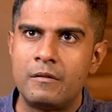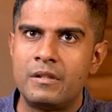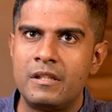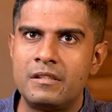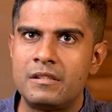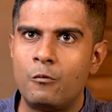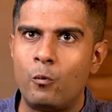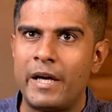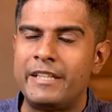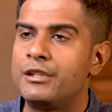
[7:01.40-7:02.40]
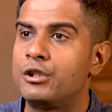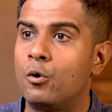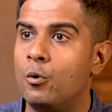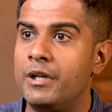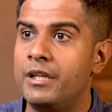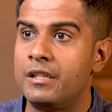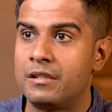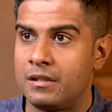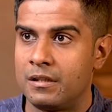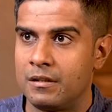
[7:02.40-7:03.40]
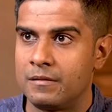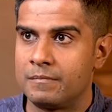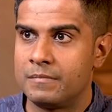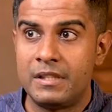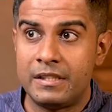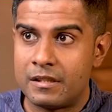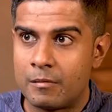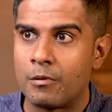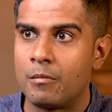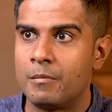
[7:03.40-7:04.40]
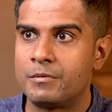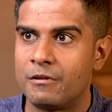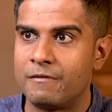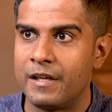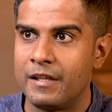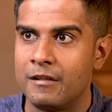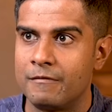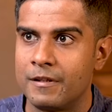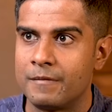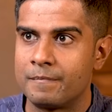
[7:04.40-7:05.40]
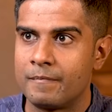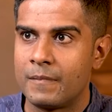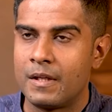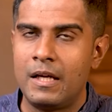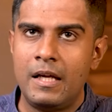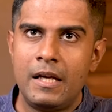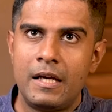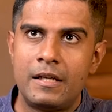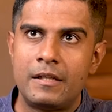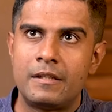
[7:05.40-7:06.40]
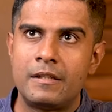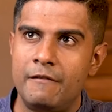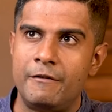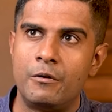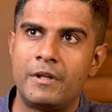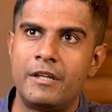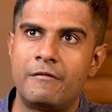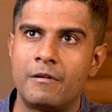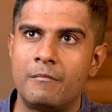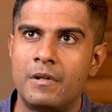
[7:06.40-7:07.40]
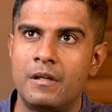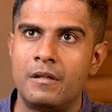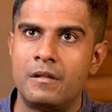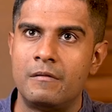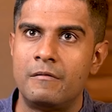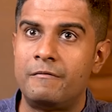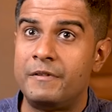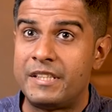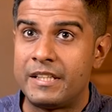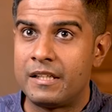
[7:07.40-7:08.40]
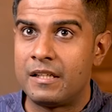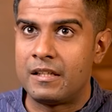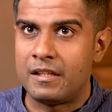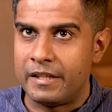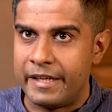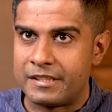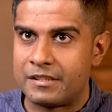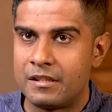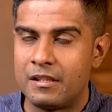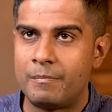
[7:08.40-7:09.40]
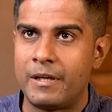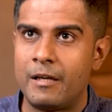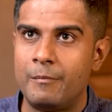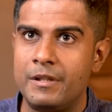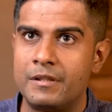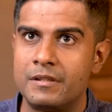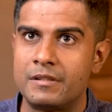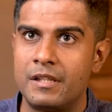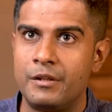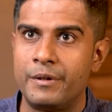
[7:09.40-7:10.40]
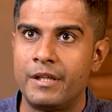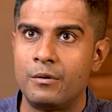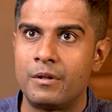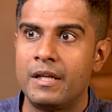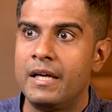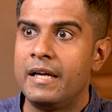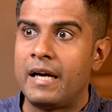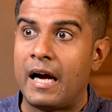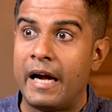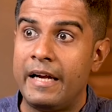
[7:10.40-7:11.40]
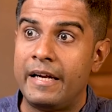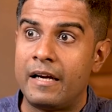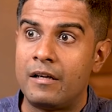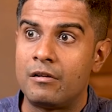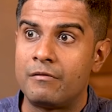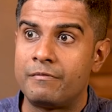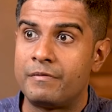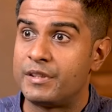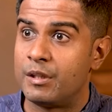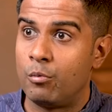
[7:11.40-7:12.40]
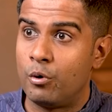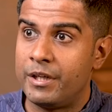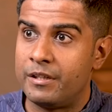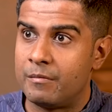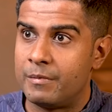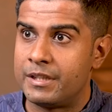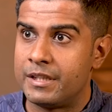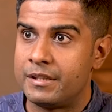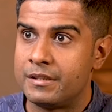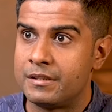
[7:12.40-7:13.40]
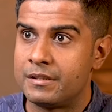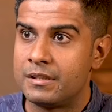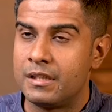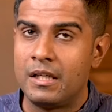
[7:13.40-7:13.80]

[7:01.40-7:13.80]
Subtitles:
there is a whitish coating in the tongue. These are problems of high kapha. And if you look at it from physical external parameters that you can look, high dandruff, seborrheic dermatitis,